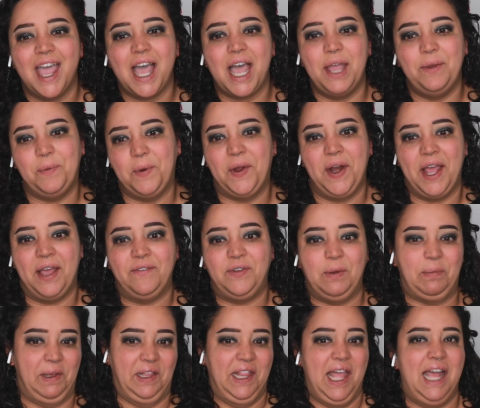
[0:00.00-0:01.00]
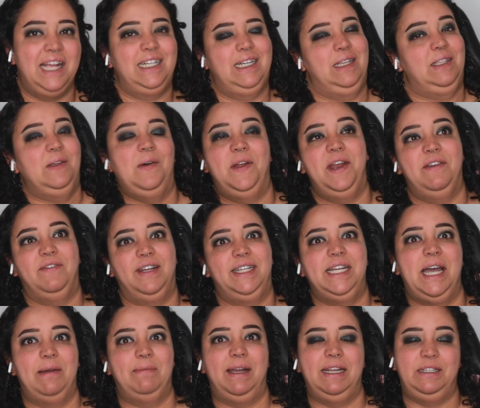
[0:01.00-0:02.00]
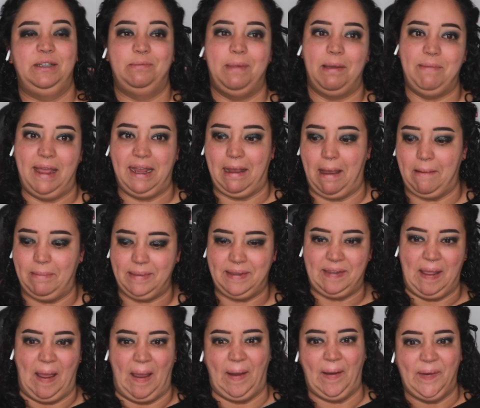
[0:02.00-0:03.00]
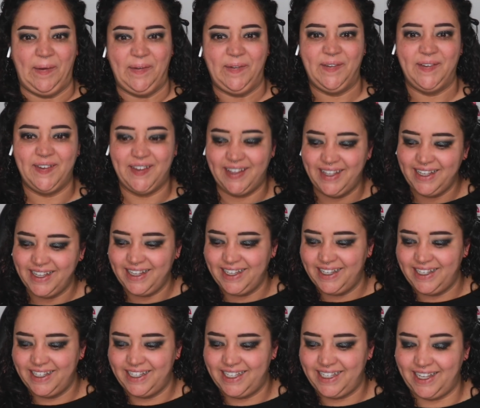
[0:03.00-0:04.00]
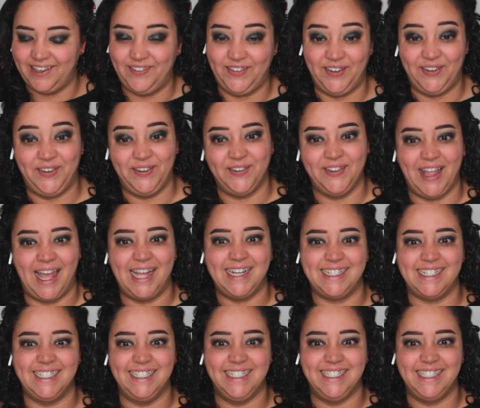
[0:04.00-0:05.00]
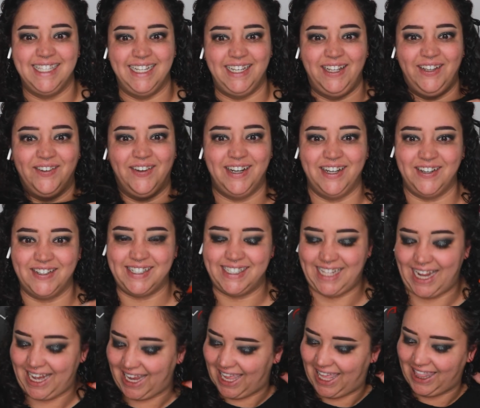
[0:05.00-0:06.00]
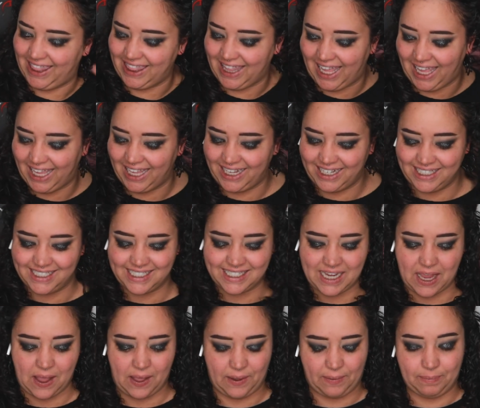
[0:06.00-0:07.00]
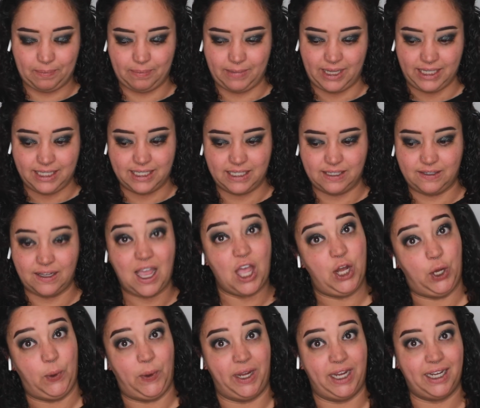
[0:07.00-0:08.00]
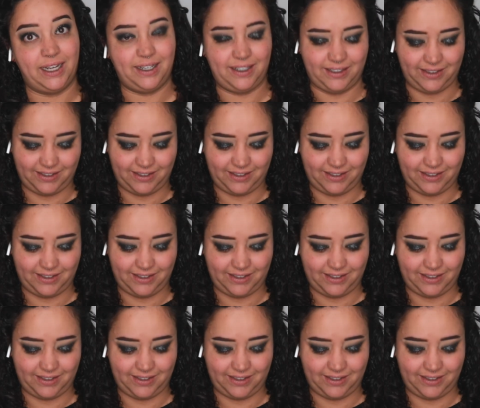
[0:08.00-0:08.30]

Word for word: I won't have to put lashes on every time I do my makeup. So if you do lashes, then you understand that it's annoying.